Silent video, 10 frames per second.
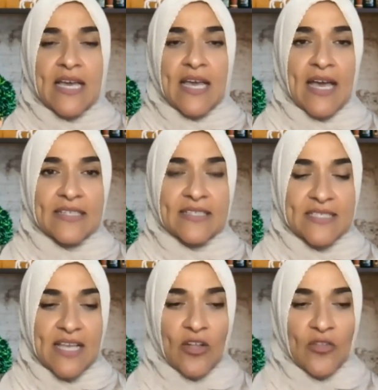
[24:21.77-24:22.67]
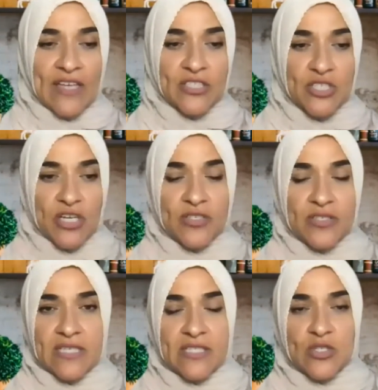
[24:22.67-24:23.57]
and has held that chair
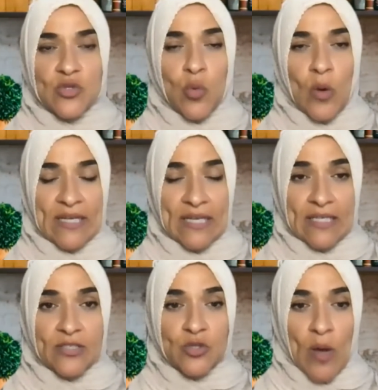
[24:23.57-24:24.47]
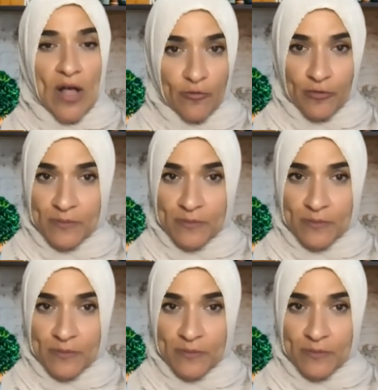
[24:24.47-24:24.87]
since 2012.